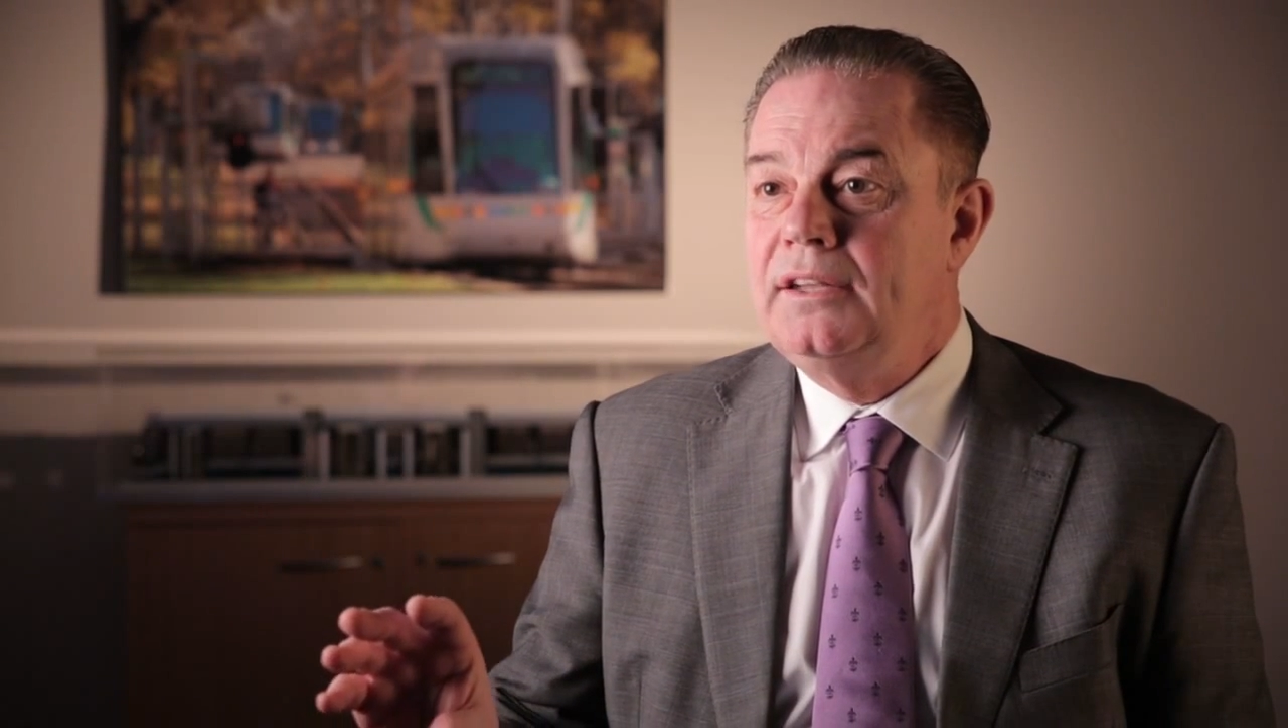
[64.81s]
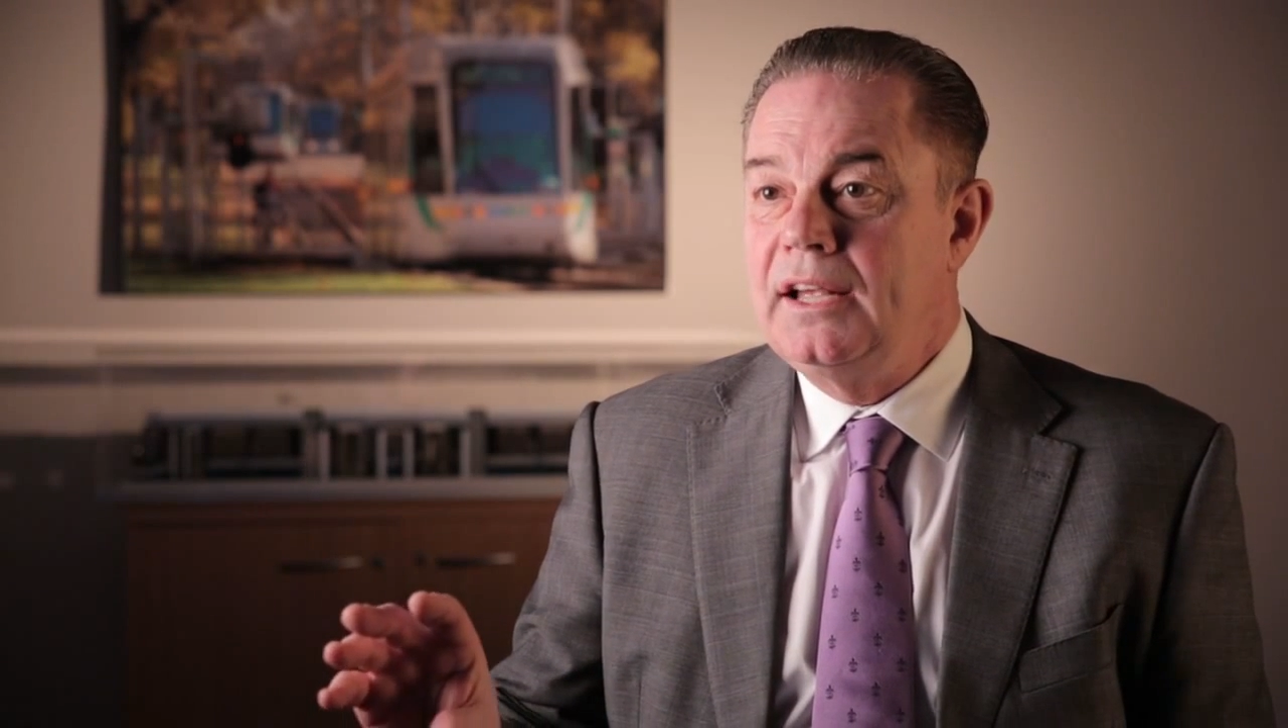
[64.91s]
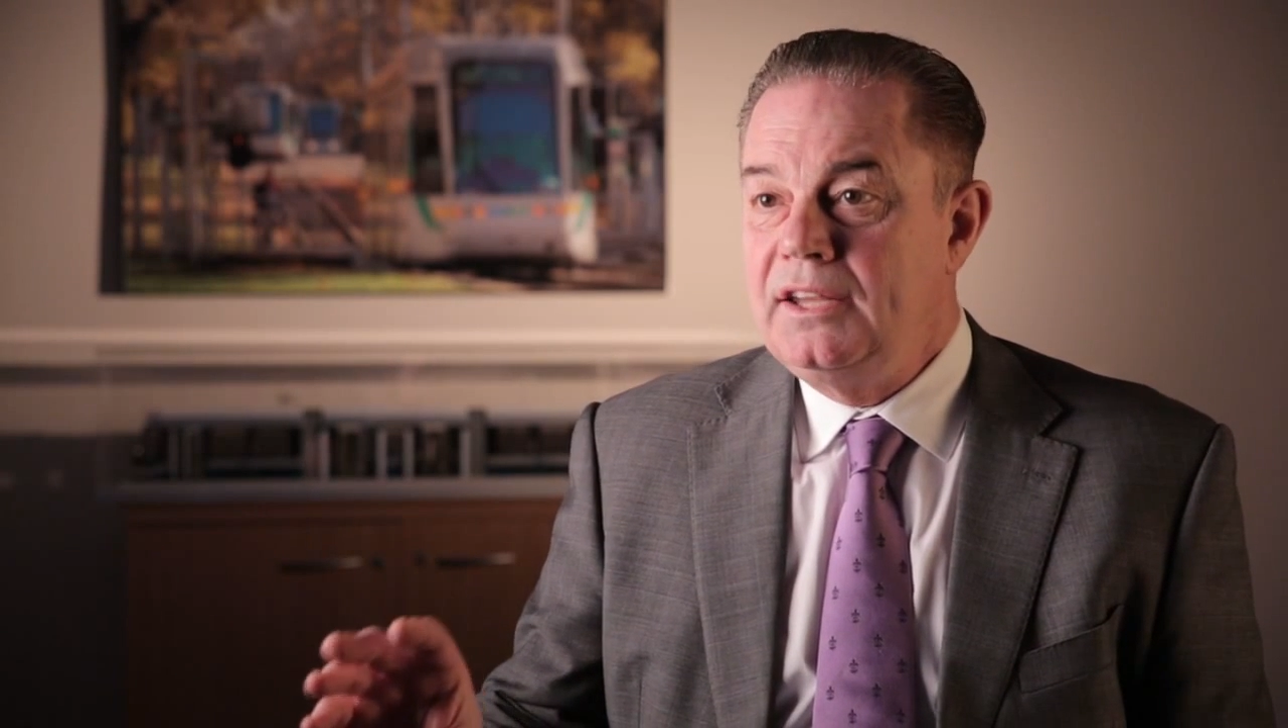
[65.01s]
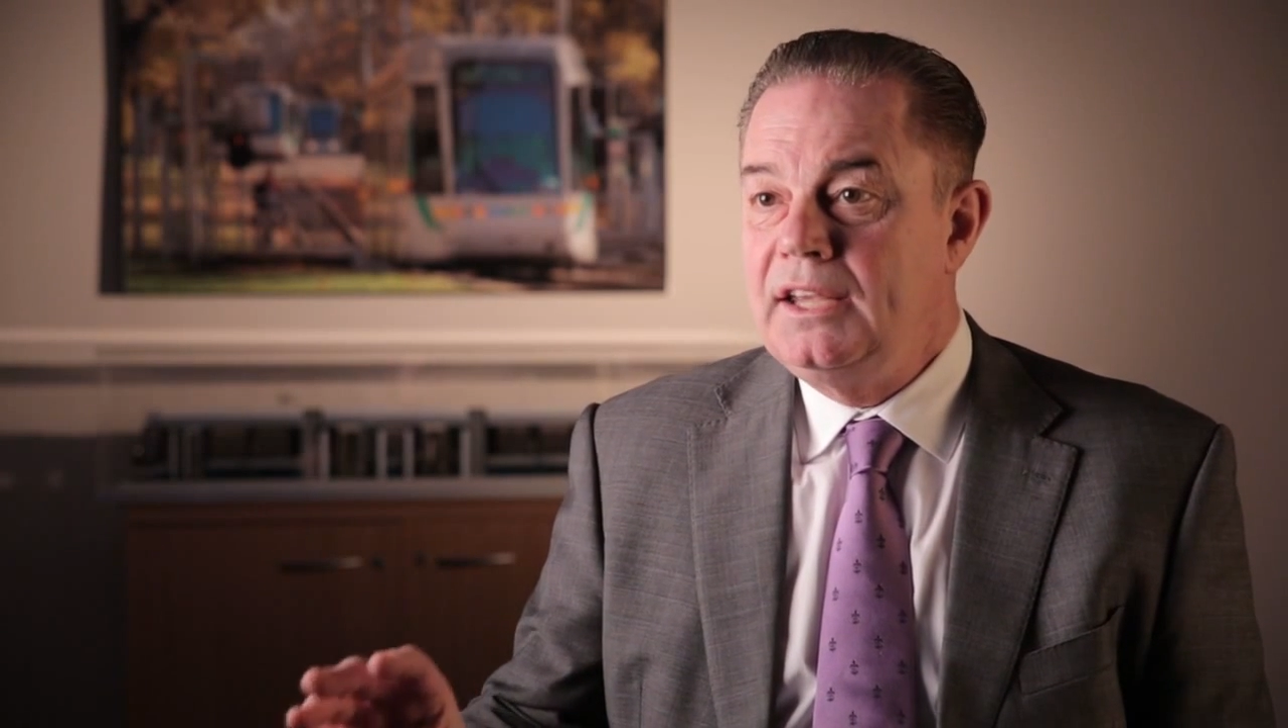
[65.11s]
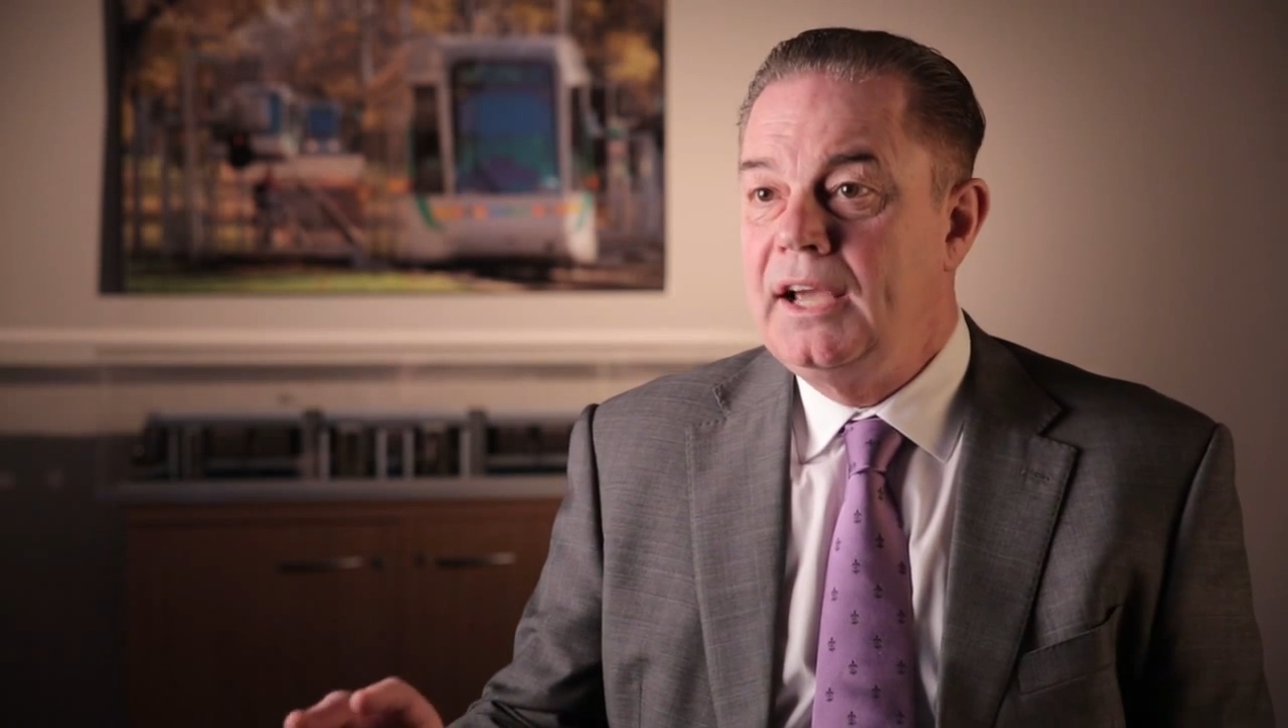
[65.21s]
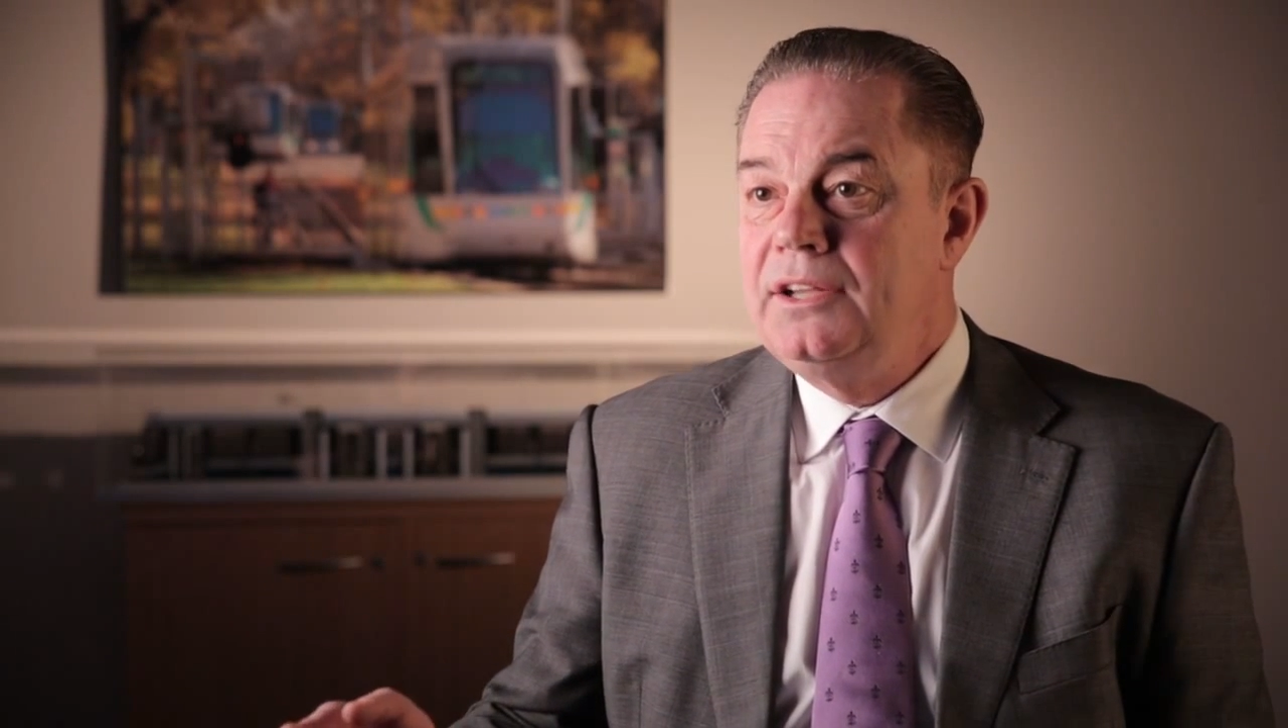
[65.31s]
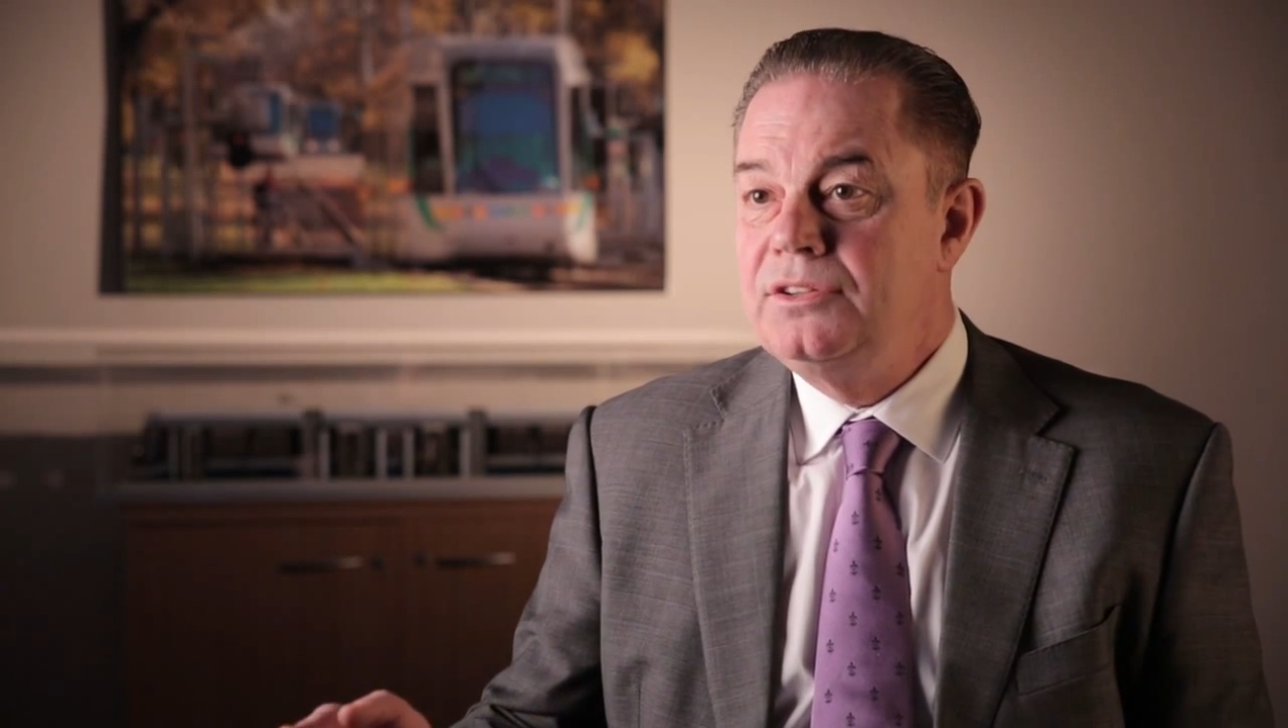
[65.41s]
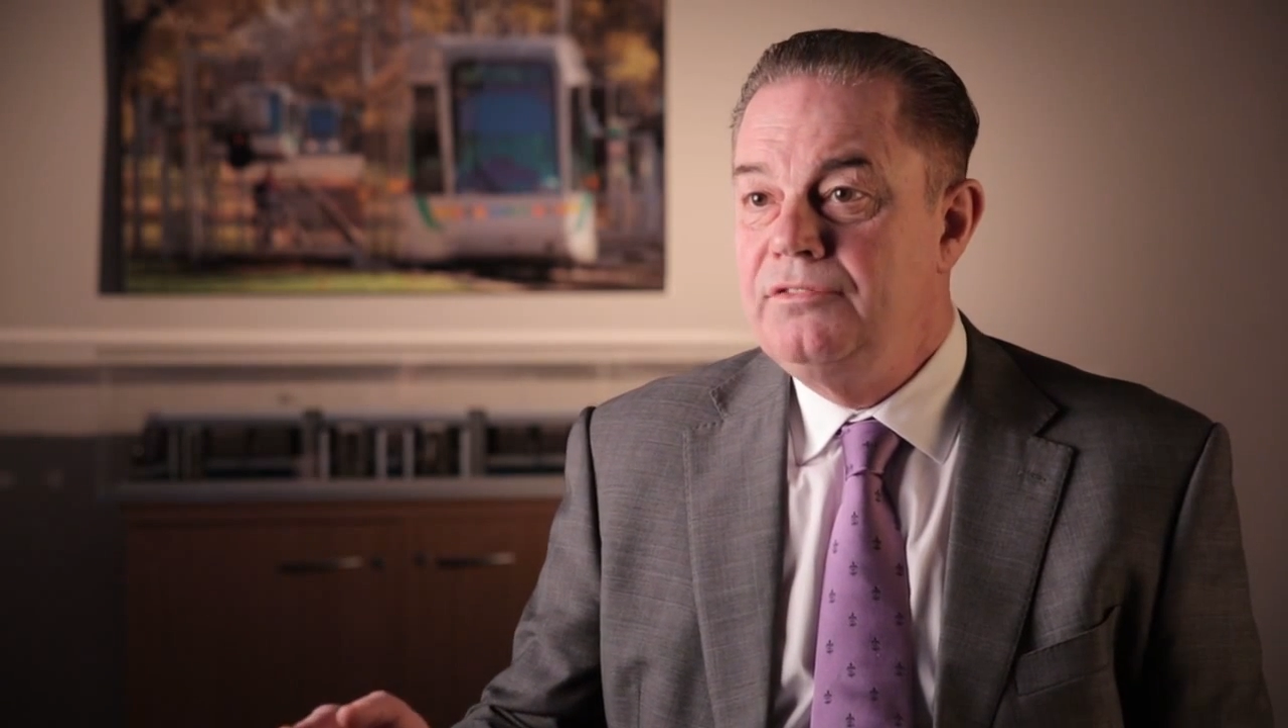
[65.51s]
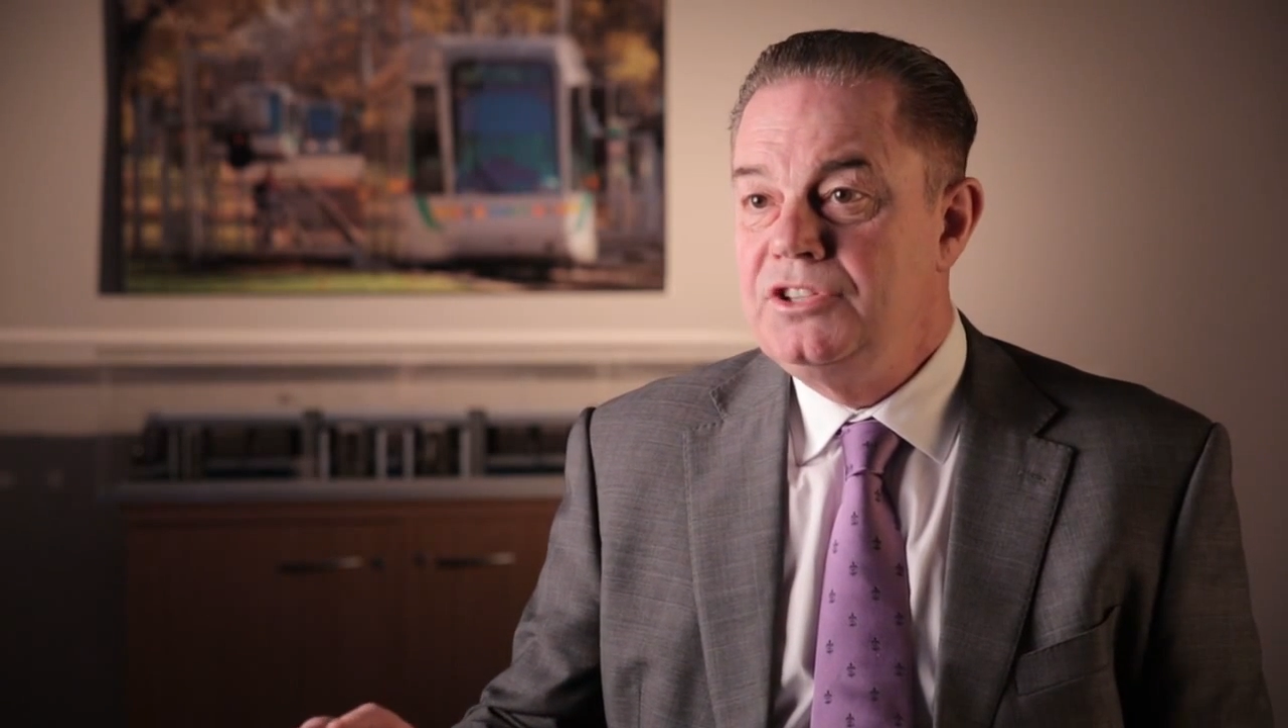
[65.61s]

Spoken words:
dedicated